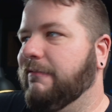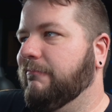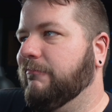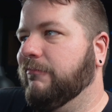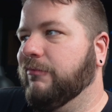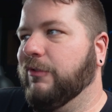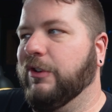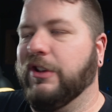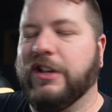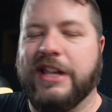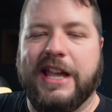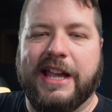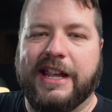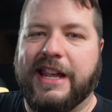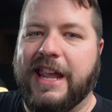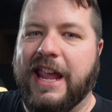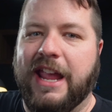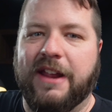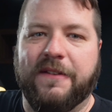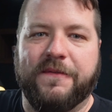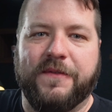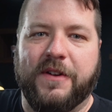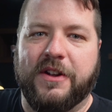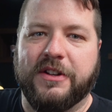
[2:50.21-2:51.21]
really I
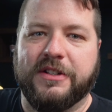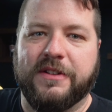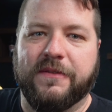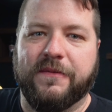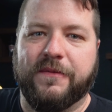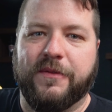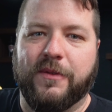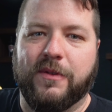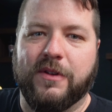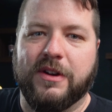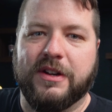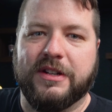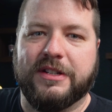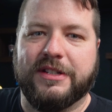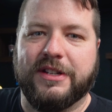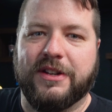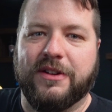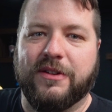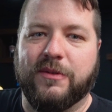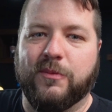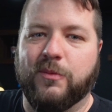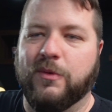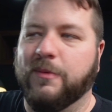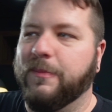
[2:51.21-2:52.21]
can't fault them for it.
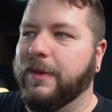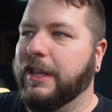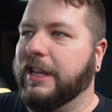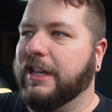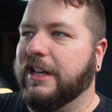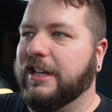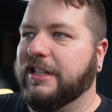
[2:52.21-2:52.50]
So we'll make